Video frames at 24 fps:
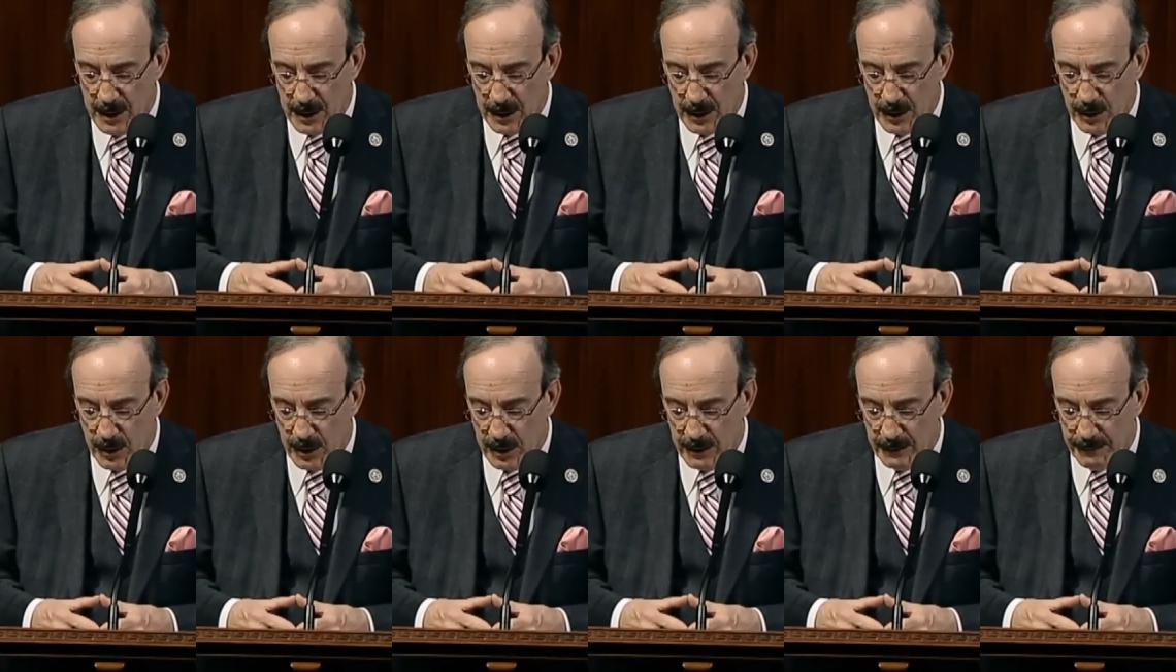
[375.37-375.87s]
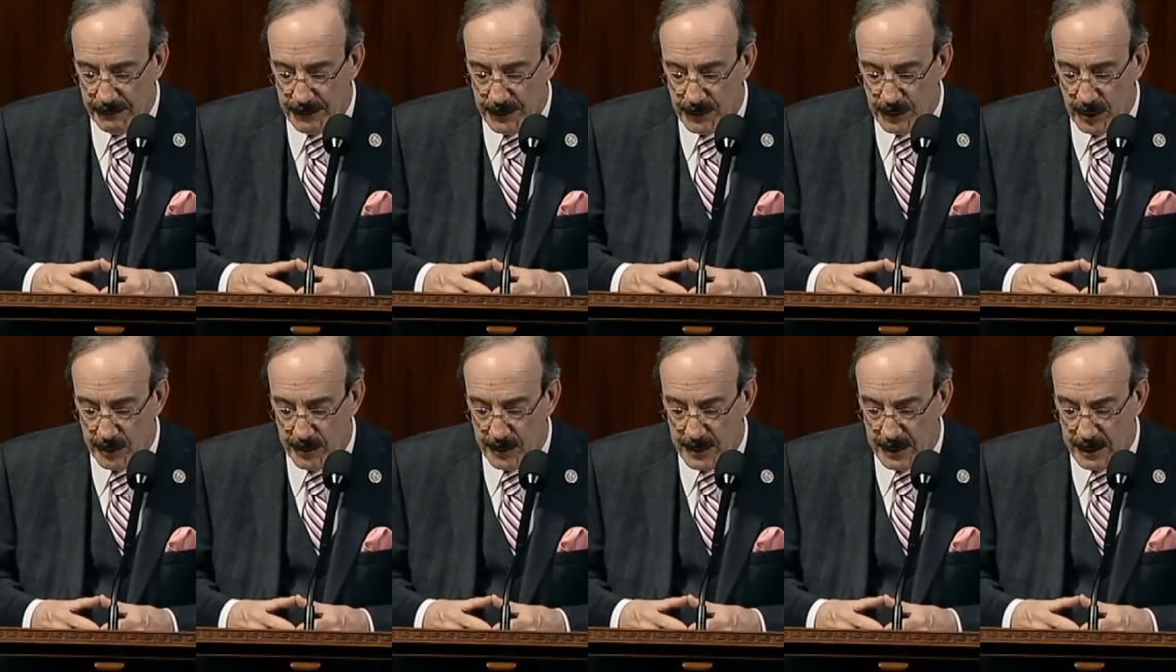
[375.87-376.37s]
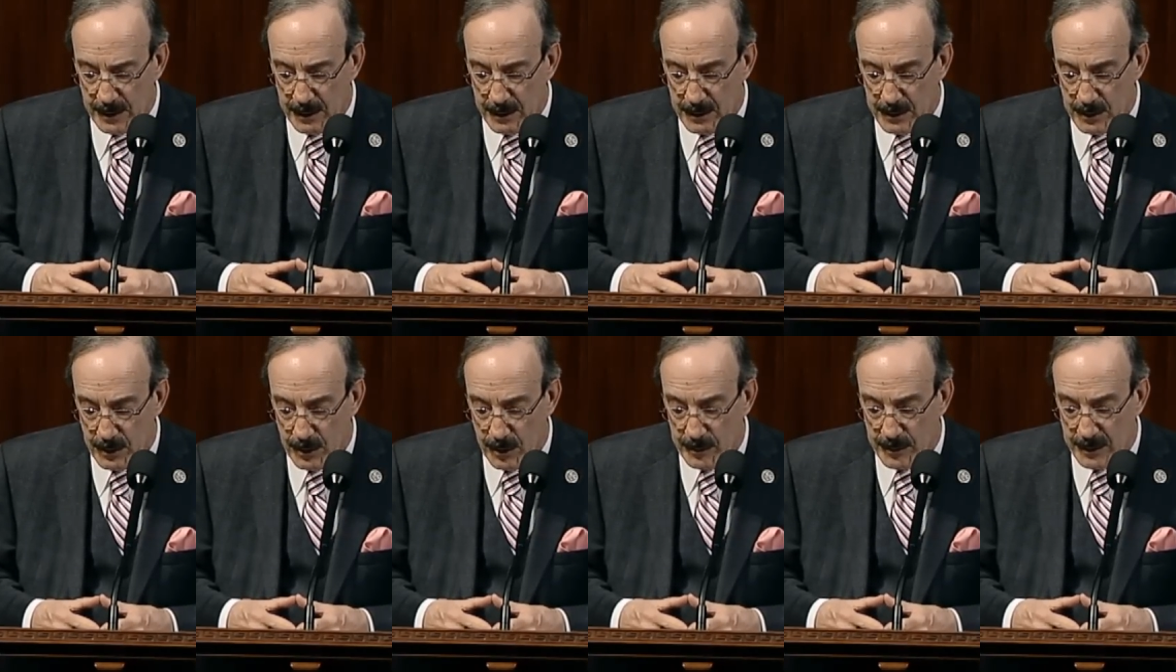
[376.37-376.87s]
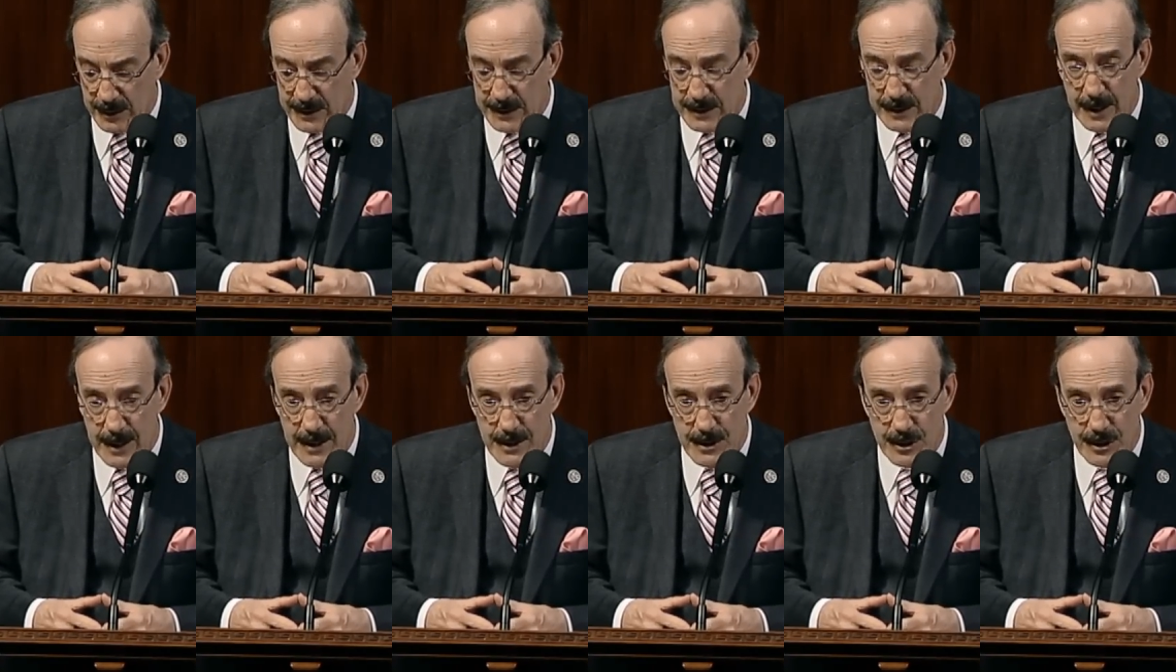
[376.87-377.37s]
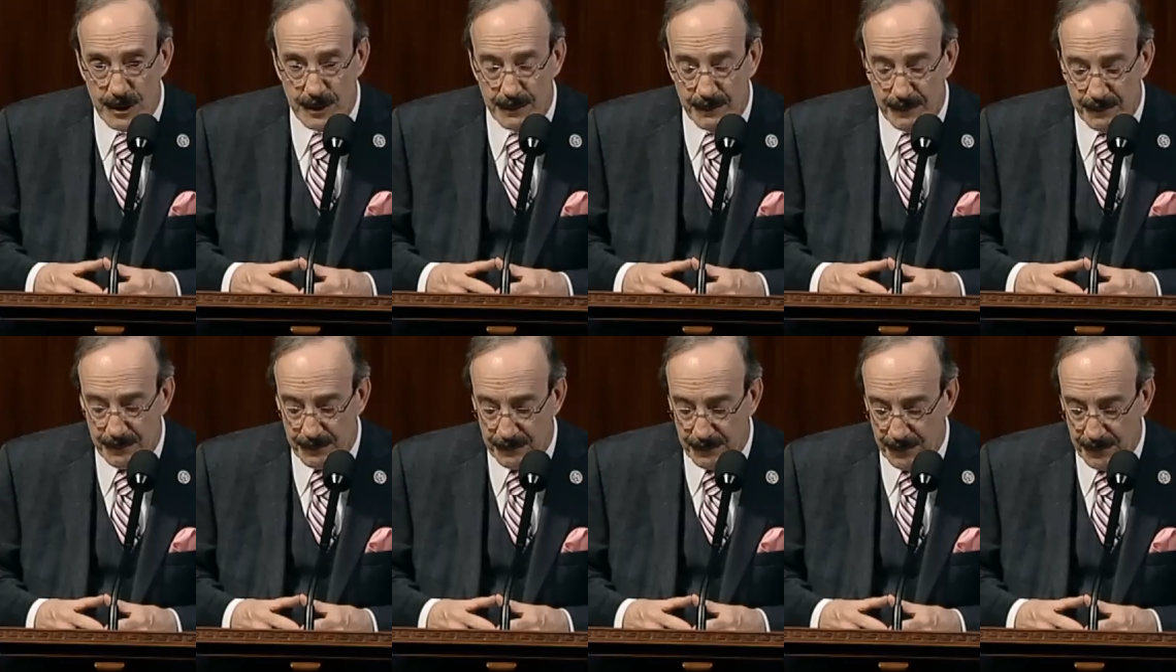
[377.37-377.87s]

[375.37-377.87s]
calling for normalization.